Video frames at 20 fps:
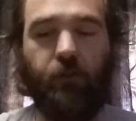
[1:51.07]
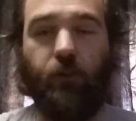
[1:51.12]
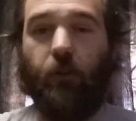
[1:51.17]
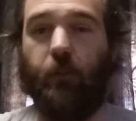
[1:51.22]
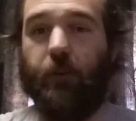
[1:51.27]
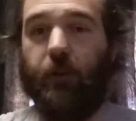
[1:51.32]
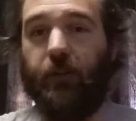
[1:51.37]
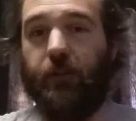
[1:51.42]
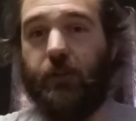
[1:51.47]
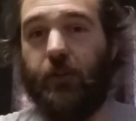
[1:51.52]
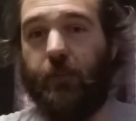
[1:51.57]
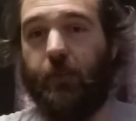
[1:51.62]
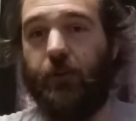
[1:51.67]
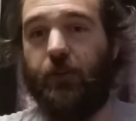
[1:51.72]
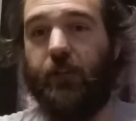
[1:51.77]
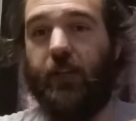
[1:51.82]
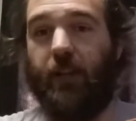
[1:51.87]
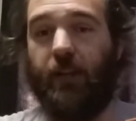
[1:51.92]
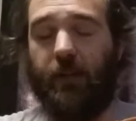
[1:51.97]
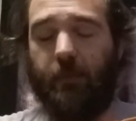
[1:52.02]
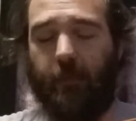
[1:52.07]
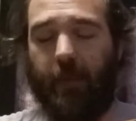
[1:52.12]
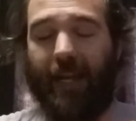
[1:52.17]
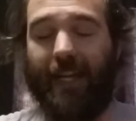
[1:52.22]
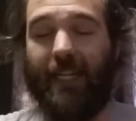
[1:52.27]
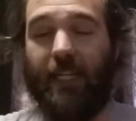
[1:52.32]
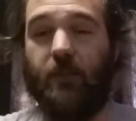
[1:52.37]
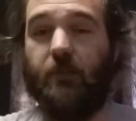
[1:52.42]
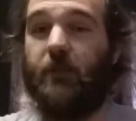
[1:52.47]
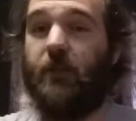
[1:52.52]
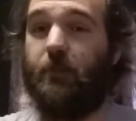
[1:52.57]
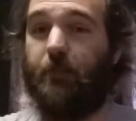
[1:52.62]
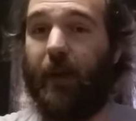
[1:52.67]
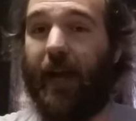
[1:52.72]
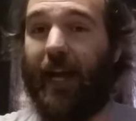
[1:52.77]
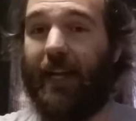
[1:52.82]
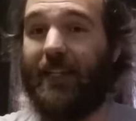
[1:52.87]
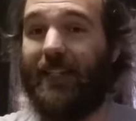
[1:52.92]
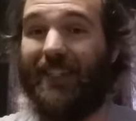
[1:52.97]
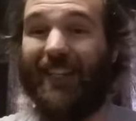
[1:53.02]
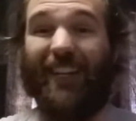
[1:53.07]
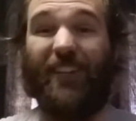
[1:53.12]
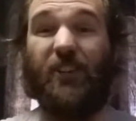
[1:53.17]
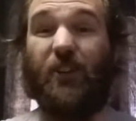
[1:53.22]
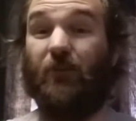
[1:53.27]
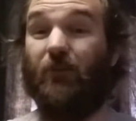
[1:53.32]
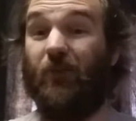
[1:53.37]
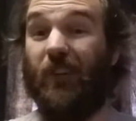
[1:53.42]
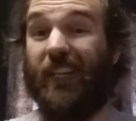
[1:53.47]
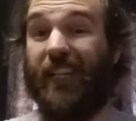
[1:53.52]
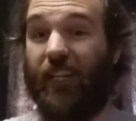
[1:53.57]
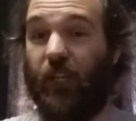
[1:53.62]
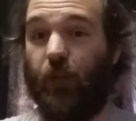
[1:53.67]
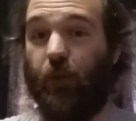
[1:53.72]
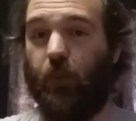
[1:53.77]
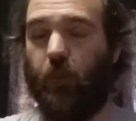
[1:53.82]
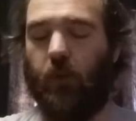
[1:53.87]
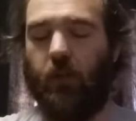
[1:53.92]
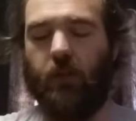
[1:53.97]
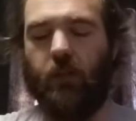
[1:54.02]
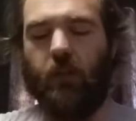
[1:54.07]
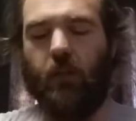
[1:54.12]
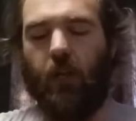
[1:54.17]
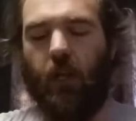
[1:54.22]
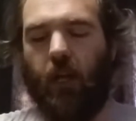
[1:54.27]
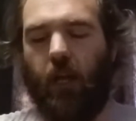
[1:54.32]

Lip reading: not because the push mechanism is bad, it's actually a really good one,